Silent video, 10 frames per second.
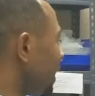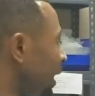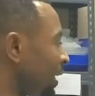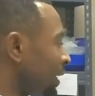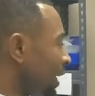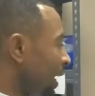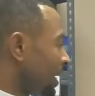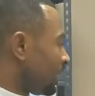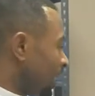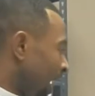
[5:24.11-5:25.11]
and
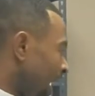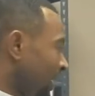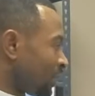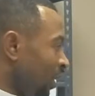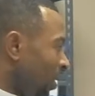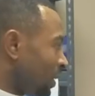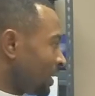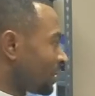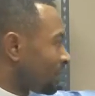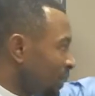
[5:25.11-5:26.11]
it has all
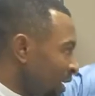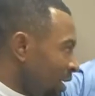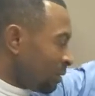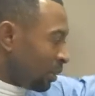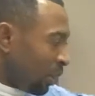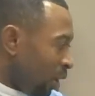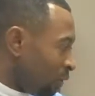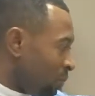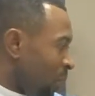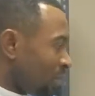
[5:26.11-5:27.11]
these
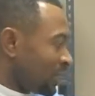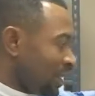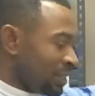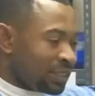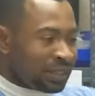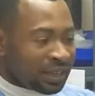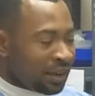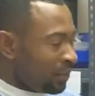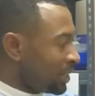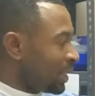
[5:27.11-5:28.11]
glove boxes and
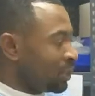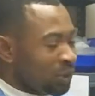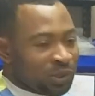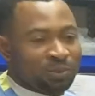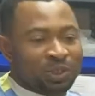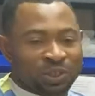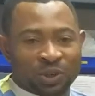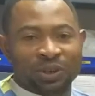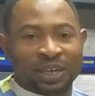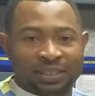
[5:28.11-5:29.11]
everything just to be
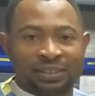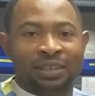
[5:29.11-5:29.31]
sure that